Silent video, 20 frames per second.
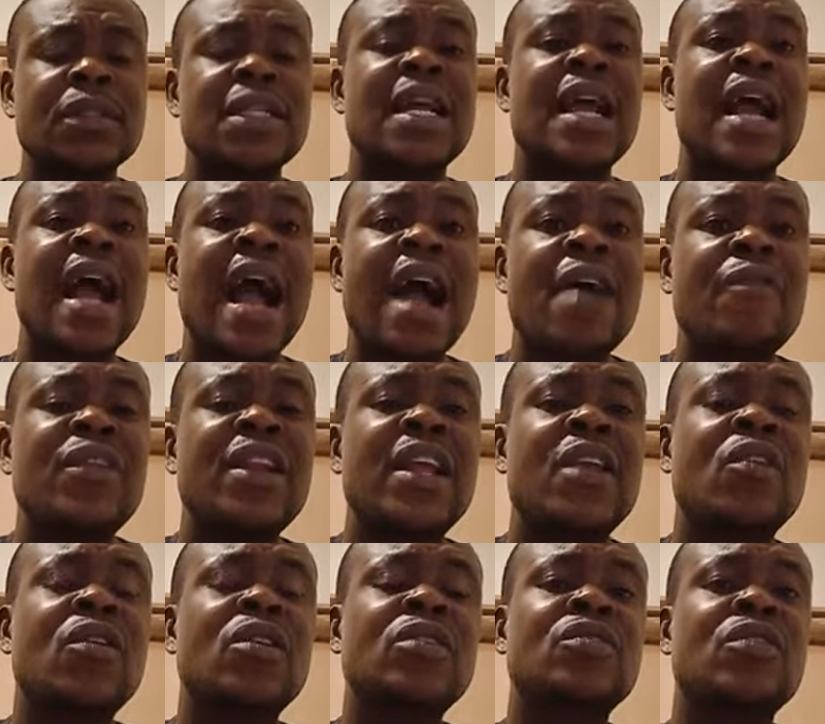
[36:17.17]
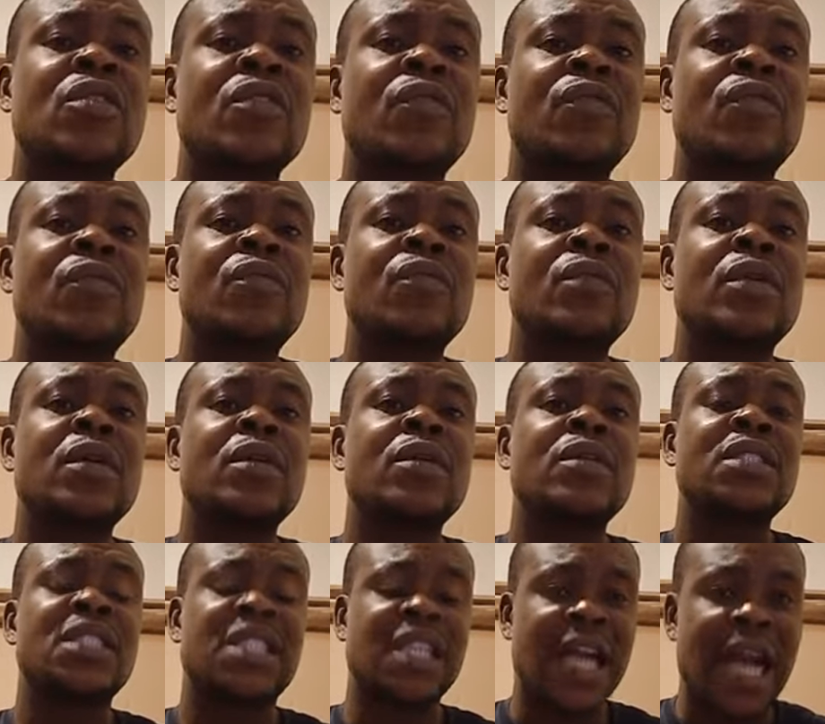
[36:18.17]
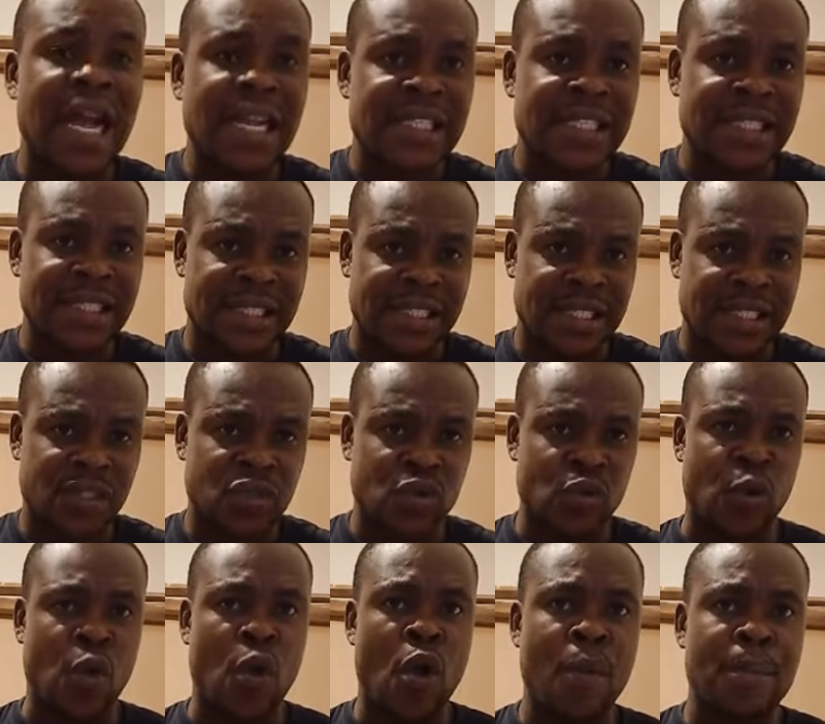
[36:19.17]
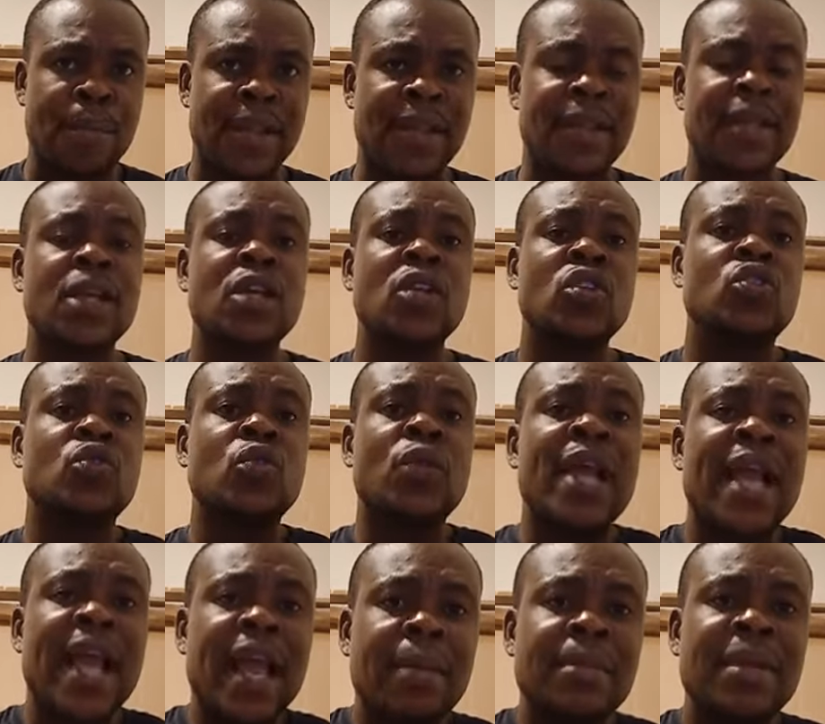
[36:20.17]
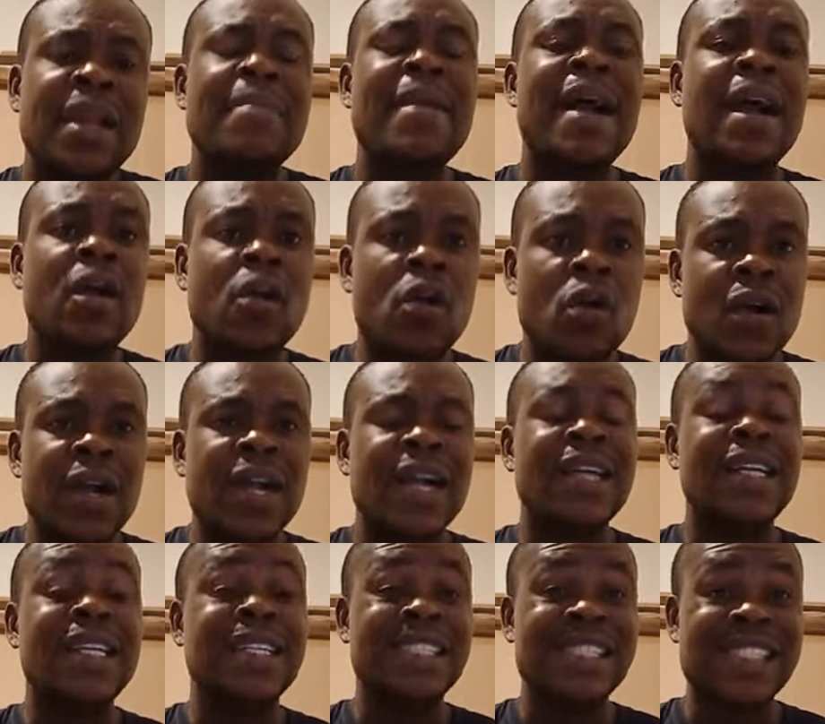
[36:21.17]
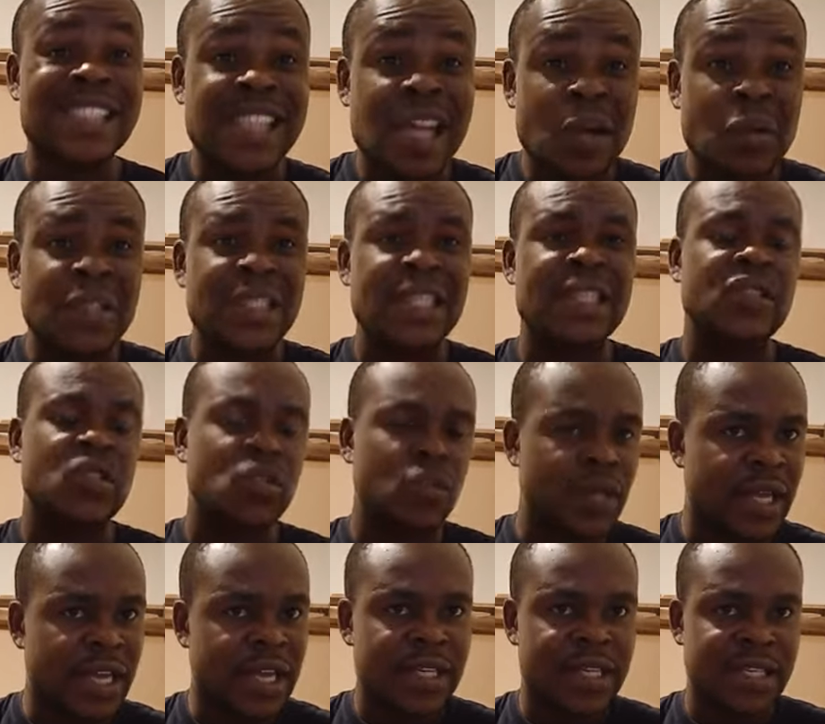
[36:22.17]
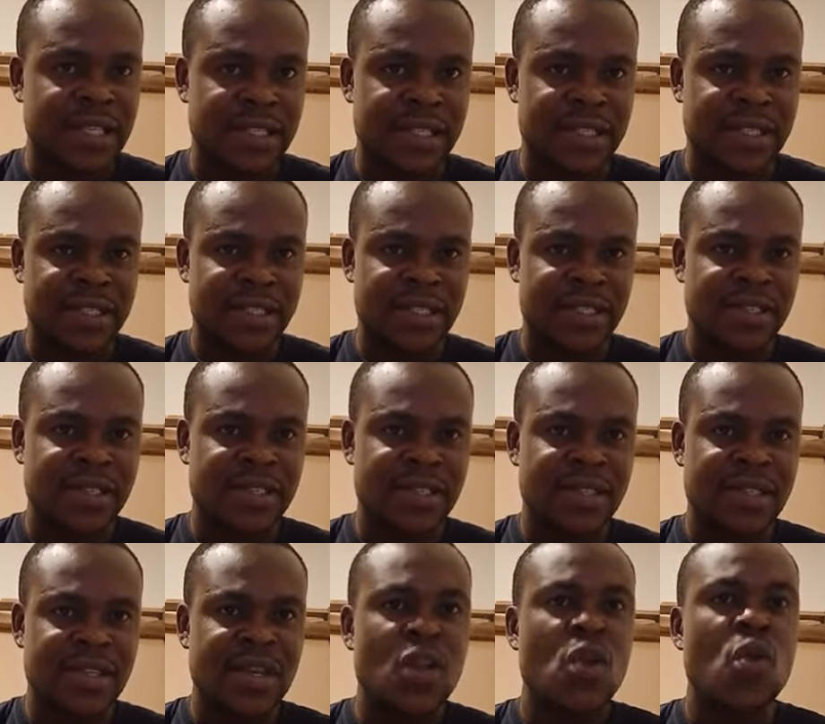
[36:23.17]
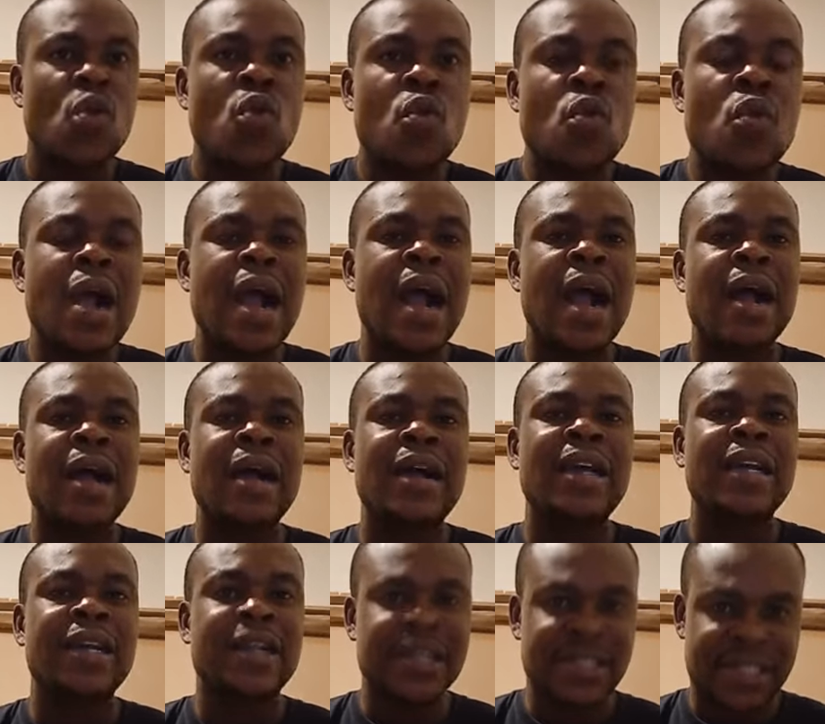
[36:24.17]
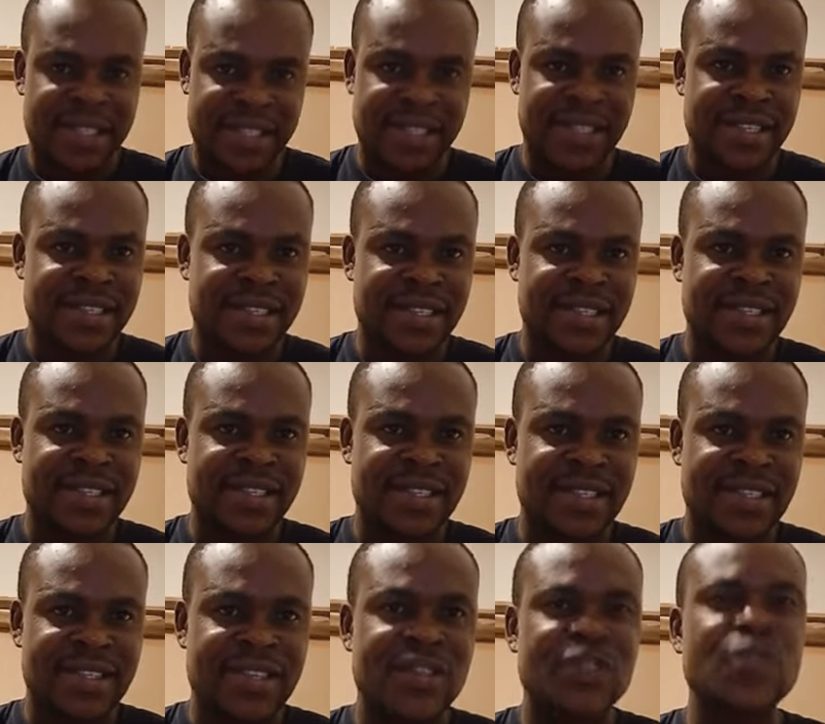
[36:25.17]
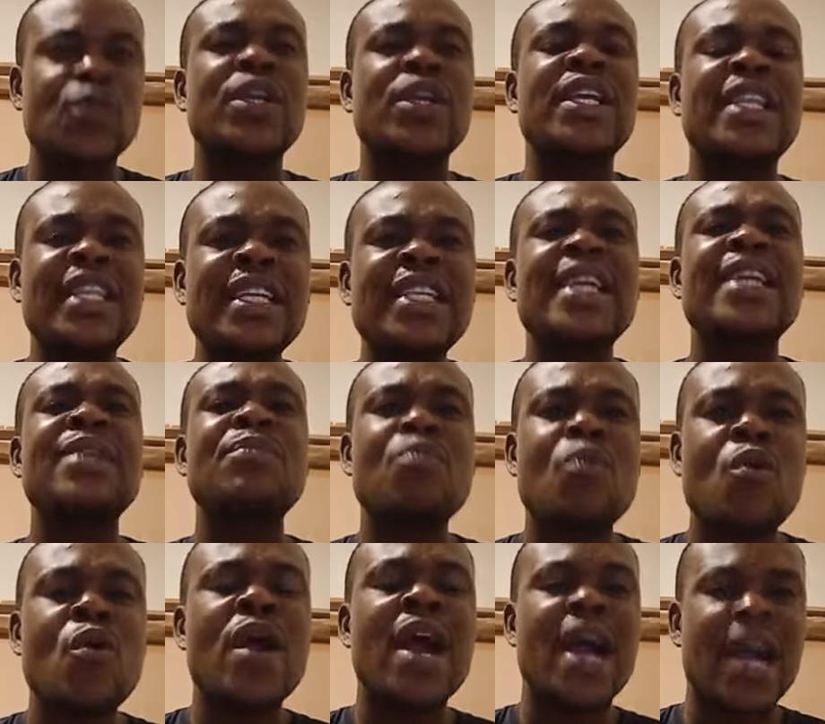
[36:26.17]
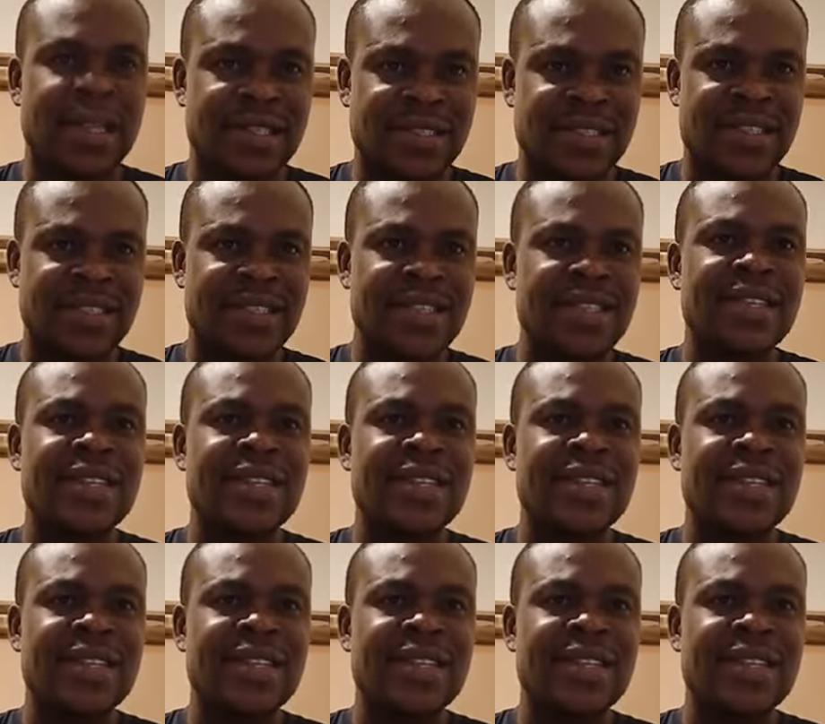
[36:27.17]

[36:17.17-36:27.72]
having a lot of jihadists to come in to help them and conquer the southern Sudanese, who are Christians. So he needed more hands.